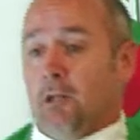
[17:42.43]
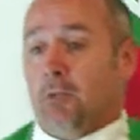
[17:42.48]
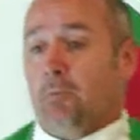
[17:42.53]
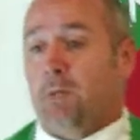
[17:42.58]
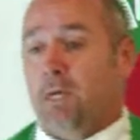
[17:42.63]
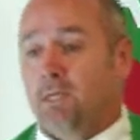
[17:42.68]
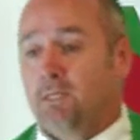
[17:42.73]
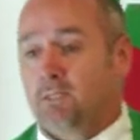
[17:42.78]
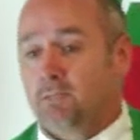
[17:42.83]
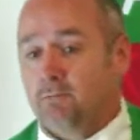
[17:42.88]

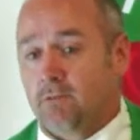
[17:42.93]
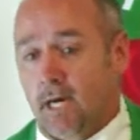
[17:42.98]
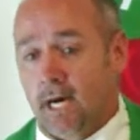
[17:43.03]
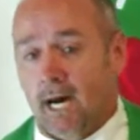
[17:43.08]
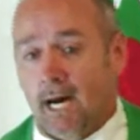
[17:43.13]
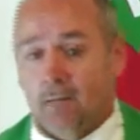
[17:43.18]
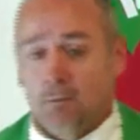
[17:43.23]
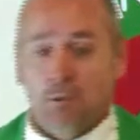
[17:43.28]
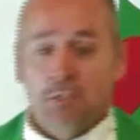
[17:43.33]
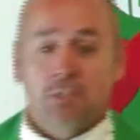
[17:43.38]
Now the peace
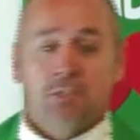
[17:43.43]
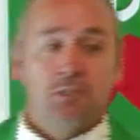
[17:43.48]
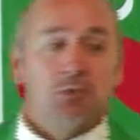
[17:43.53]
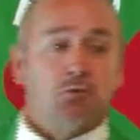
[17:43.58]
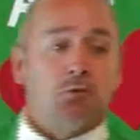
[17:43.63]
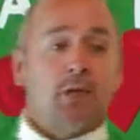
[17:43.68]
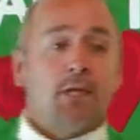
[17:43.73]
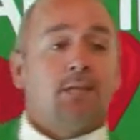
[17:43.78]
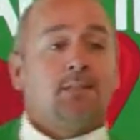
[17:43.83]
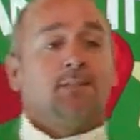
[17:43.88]
of God,
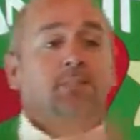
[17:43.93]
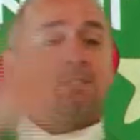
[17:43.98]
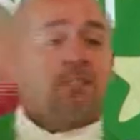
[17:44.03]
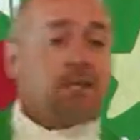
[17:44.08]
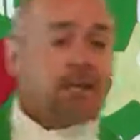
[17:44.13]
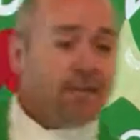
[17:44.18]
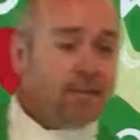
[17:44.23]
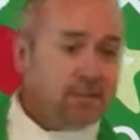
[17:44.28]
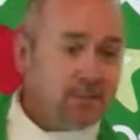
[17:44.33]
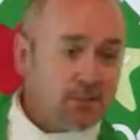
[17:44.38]
which
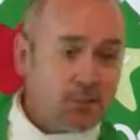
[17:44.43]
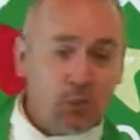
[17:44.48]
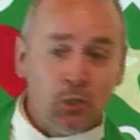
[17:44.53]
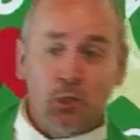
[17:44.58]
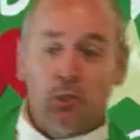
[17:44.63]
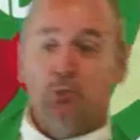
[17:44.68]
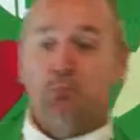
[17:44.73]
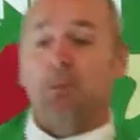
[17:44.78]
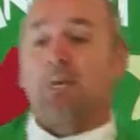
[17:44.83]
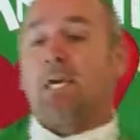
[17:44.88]
transcends,
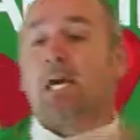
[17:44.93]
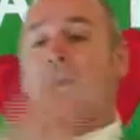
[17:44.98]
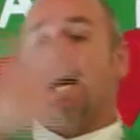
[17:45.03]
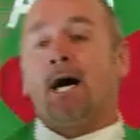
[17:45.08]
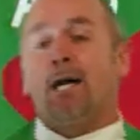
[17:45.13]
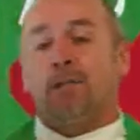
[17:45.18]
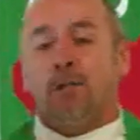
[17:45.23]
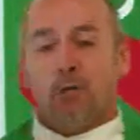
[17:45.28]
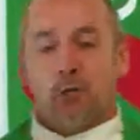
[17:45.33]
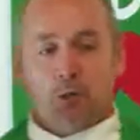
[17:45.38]
goes
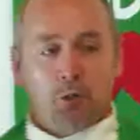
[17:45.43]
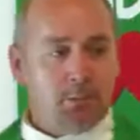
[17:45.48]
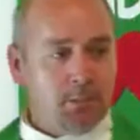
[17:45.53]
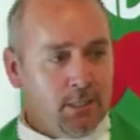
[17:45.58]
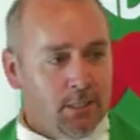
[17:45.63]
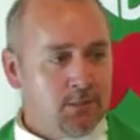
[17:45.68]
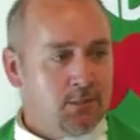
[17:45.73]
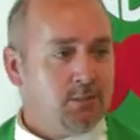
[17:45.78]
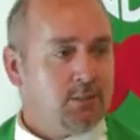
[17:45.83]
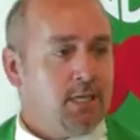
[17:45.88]
beyond our
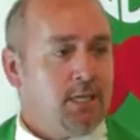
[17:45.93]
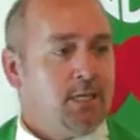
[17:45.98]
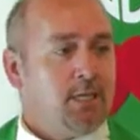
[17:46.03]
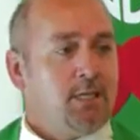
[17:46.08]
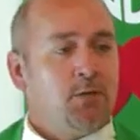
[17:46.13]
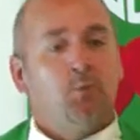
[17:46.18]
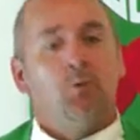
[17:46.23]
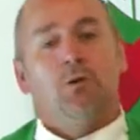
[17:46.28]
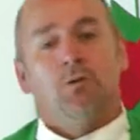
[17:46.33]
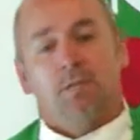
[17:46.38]
human
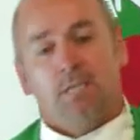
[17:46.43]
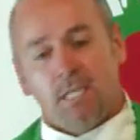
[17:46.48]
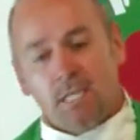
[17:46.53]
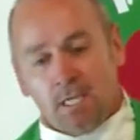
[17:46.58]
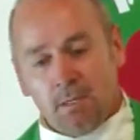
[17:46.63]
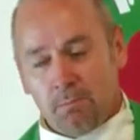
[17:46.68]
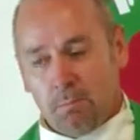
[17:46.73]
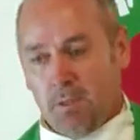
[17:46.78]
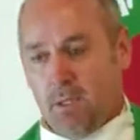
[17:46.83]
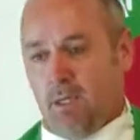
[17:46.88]
understanding, will
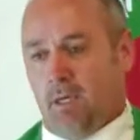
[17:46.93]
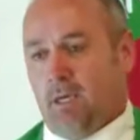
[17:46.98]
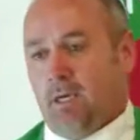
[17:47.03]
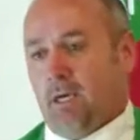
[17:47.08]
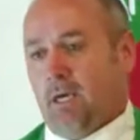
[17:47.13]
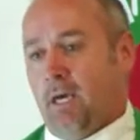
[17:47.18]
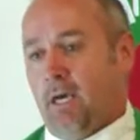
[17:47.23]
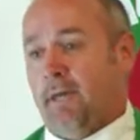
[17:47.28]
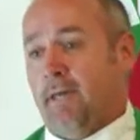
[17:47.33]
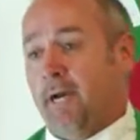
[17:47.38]
keep
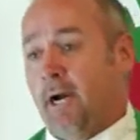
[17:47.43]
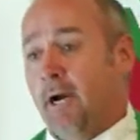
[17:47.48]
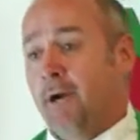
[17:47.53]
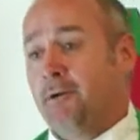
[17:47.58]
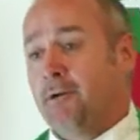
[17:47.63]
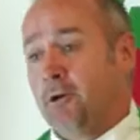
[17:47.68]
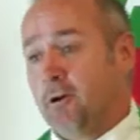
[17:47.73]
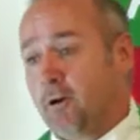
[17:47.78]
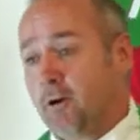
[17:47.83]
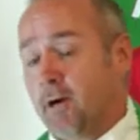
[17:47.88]
and
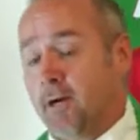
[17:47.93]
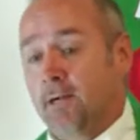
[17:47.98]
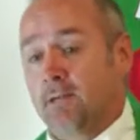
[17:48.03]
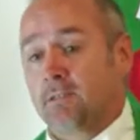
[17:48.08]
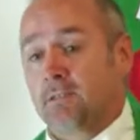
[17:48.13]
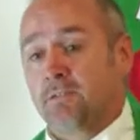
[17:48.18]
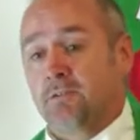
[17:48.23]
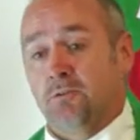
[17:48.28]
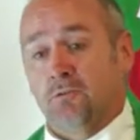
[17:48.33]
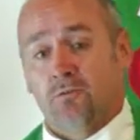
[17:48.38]
guard your
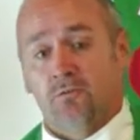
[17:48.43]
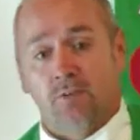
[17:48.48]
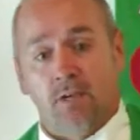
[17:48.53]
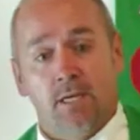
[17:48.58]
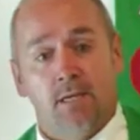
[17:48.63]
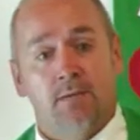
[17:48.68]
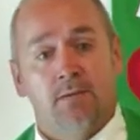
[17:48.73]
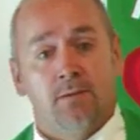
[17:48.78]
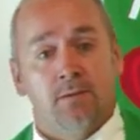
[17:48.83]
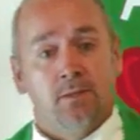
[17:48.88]
hearts through
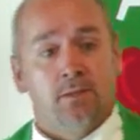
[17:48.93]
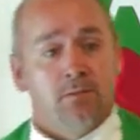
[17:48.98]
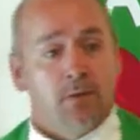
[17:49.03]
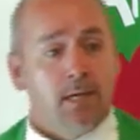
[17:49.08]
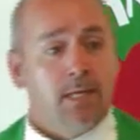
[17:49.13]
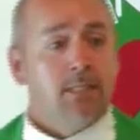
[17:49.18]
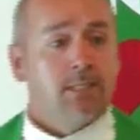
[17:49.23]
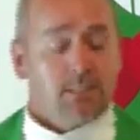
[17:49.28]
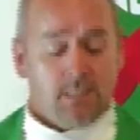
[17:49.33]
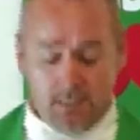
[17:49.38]
faith
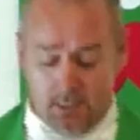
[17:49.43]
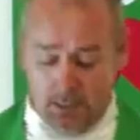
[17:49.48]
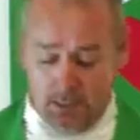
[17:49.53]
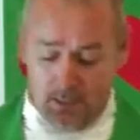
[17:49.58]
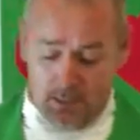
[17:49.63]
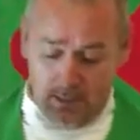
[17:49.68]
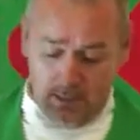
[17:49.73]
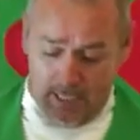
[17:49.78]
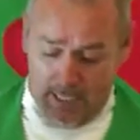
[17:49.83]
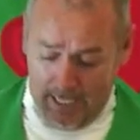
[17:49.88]
in
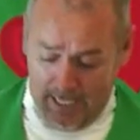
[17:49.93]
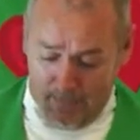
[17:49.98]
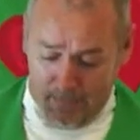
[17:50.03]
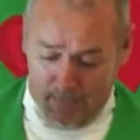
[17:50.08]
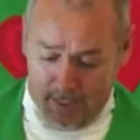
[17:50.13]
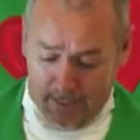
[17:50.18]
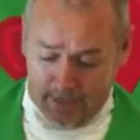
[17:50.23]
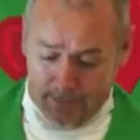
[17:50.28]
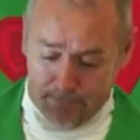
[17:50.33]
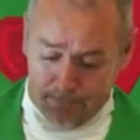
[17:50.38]
Christ.
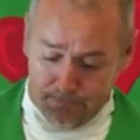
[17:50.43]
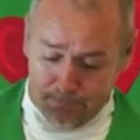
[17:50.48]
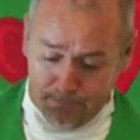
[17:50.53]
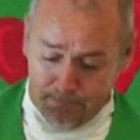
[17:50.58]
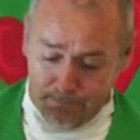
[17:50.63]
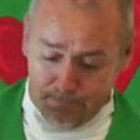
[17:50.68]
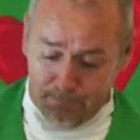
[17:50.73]
Amen.